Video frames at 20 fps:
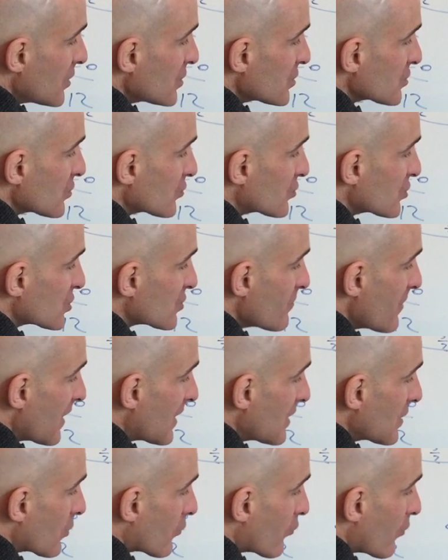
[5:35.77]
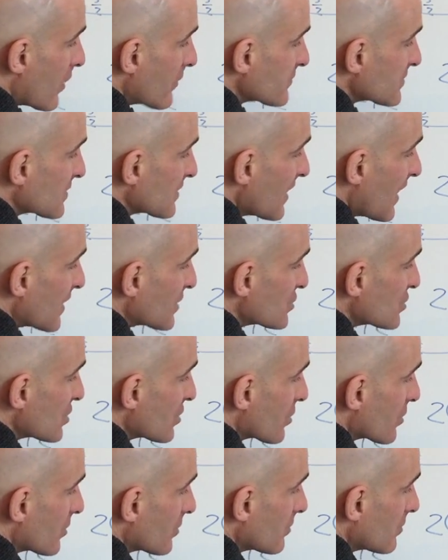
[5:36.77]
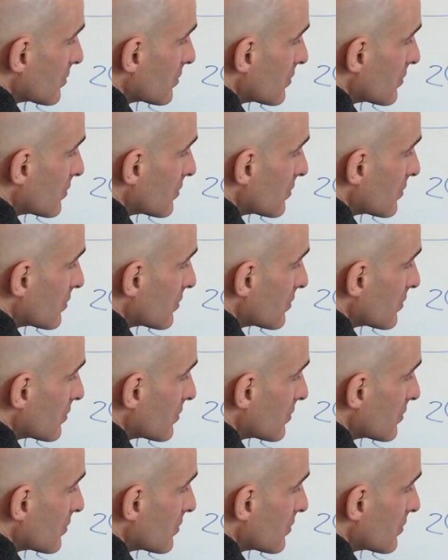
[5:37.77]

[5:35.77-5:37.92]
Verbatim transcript: So just making a rough sketch here,